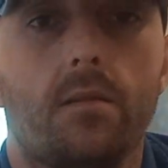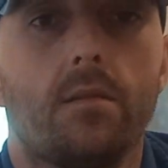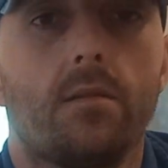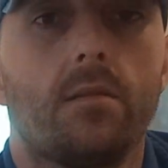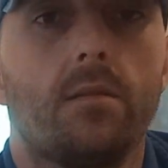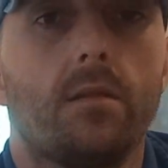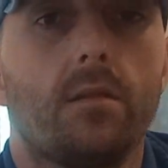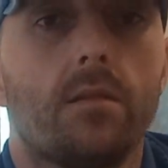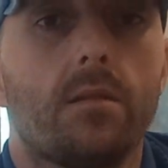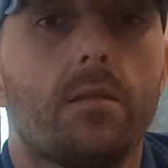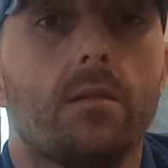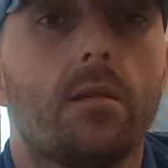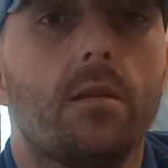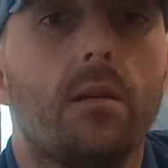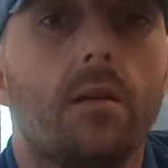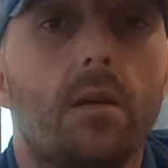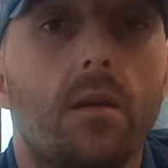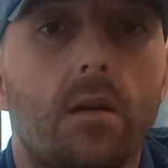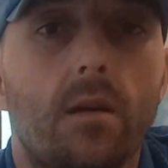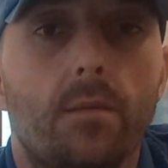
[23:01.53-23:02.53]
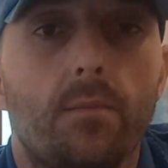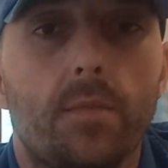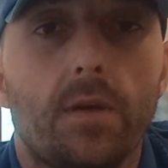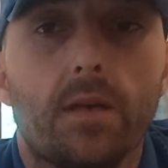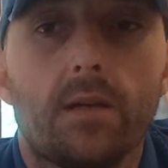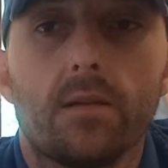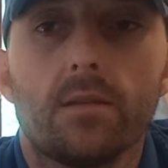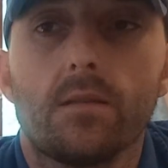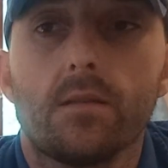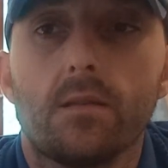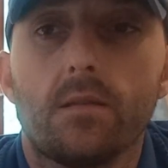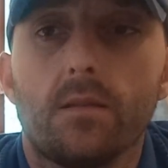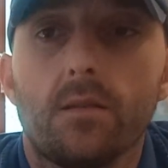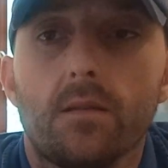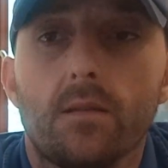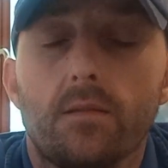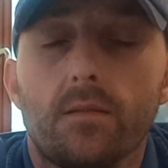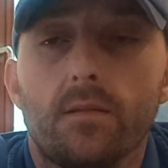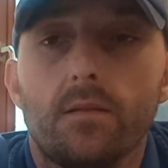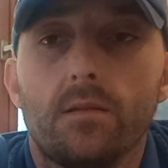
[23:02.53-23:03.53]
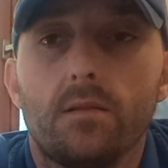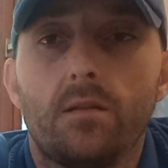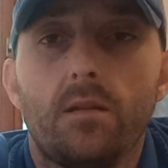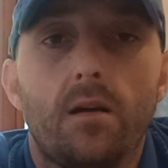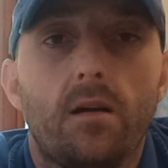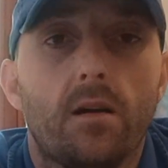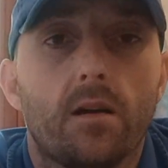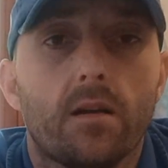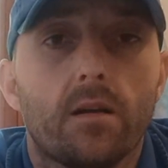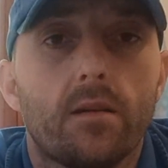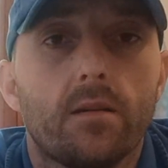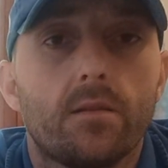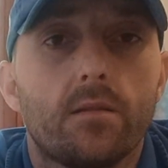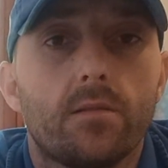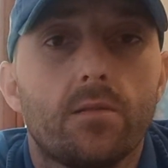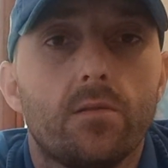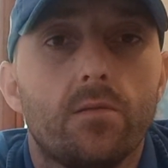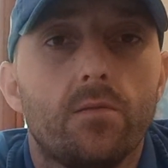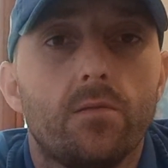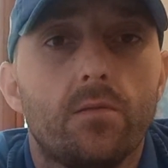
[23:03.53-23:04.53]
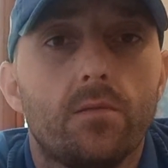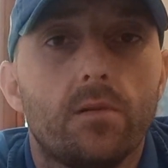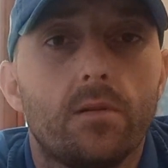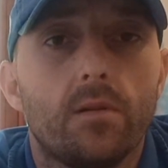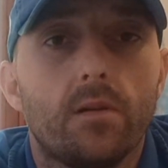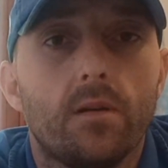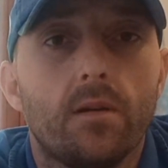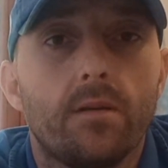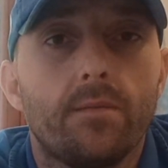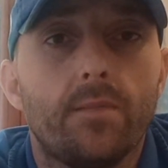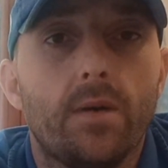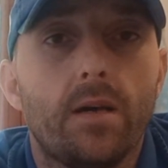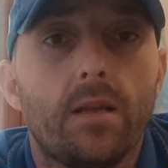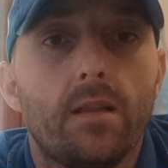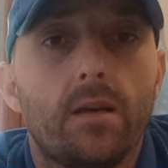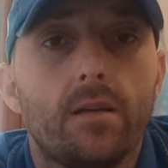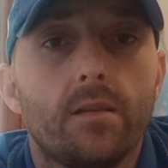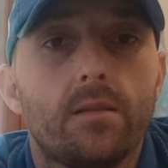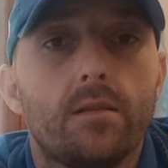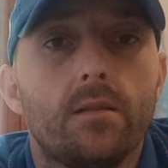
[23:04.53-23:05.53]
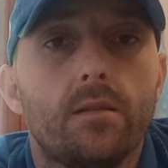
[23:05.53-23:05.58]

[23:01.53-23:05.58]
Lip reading: is this, because this dark stone and my light.